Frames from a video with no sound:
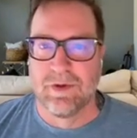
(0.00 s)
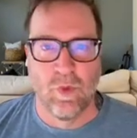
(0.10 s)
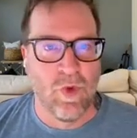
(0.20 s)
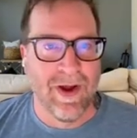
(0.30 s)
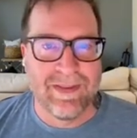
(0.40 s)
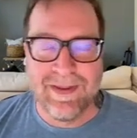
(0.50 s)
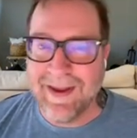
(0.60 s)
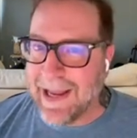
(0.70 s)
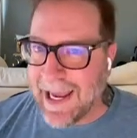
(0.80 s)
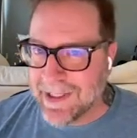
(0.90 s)
What the
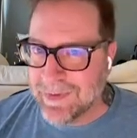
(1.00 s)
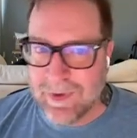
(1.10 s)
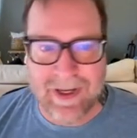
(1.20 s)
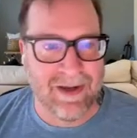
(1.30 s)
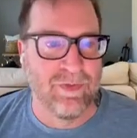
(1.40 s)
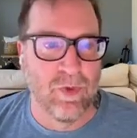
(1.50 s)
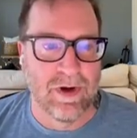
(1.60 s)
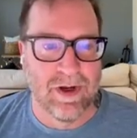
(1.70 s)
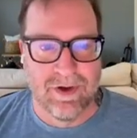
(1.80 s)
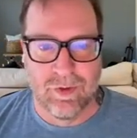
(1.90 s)
actual F
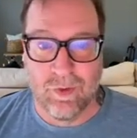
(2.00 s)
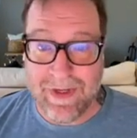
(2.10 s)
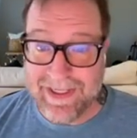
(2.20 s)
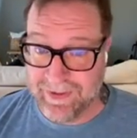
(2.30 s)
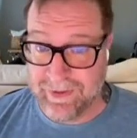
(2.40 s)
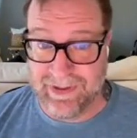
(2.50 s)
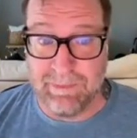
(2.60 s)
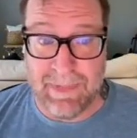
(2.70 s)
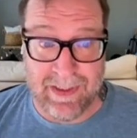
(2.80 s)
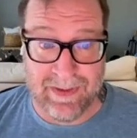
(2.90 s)
word? Research
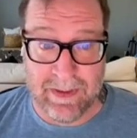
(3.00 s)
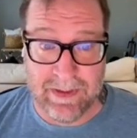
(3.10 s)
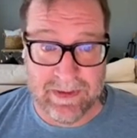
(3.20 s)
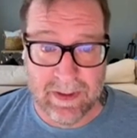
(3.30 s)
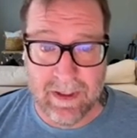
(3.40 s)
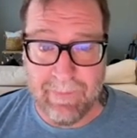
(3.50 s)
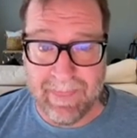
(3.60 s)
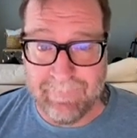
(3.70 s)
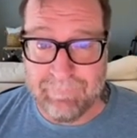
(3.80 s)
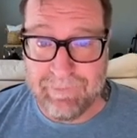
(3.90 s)
methods,
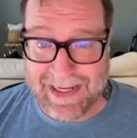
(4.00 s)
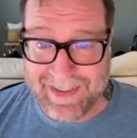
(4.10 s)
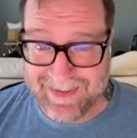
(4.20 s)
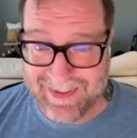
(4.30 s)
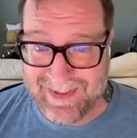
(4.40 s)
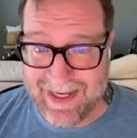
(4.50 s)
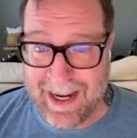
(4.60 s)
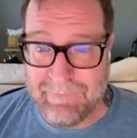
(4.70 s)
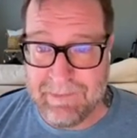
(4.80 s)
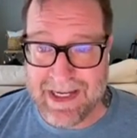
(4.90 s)
the basics
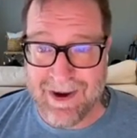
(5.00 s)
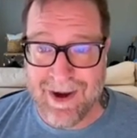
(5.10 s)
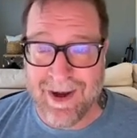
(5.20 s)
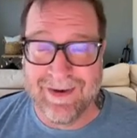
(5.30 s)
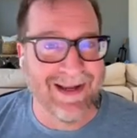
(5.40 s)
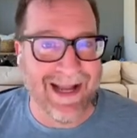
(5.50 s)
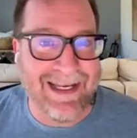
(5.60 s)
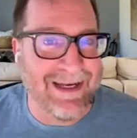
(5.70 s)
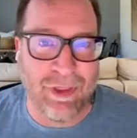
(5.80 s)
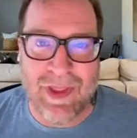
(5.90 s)
and beyond. Like, I
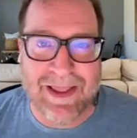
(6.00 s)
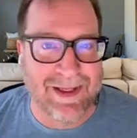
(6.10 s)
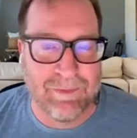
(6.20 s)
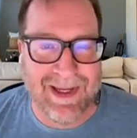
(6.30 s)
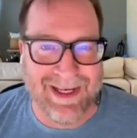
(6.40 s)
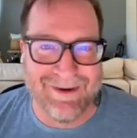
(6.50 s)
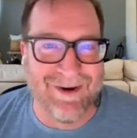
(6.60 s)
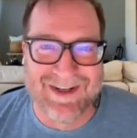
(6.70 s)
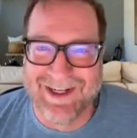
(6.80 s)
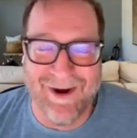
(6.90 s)
didn't think there'd be any
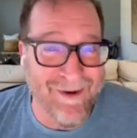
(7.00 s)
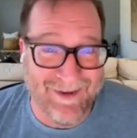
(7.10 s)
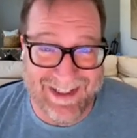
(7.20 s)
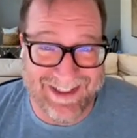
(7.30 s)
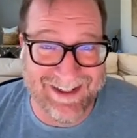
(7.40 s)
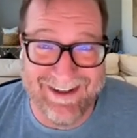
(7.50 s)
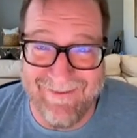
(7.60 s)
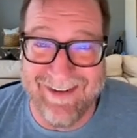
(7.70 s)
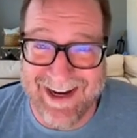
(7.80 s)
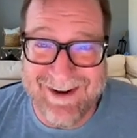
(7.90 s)
results, dude. I'm
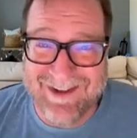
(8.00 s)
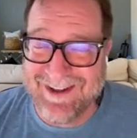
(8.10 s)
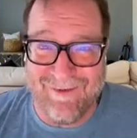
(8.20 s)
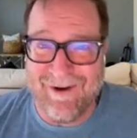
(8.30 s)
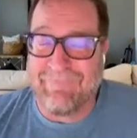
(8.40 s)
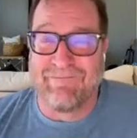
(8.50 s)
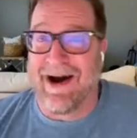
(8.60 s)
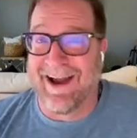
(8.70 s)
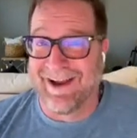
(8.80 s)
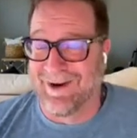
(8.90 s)
like, who's going to want to
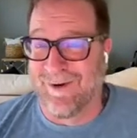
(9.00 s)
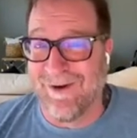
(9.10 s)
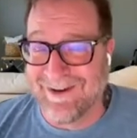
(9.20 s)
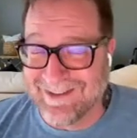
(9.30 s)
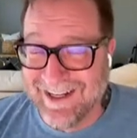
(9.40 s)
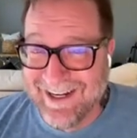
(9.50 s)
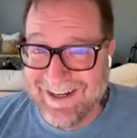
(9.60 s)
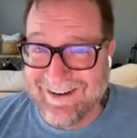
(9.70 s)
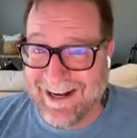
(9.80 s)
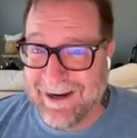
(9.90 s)
buy a course
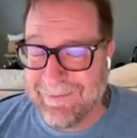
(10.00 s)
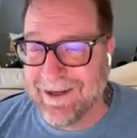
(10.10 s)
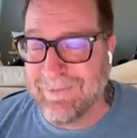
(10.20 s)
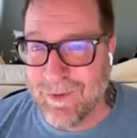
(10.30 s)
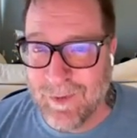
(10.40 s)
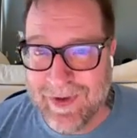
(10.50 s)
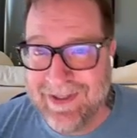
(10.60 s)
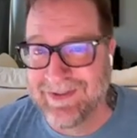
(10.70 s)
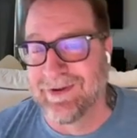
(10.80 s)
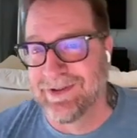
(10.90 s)
on how to become a
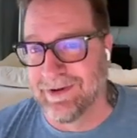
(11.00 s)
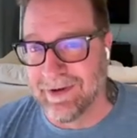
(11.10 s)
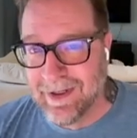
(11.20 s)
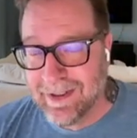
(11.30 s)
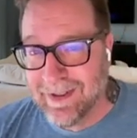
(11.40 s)
researcher?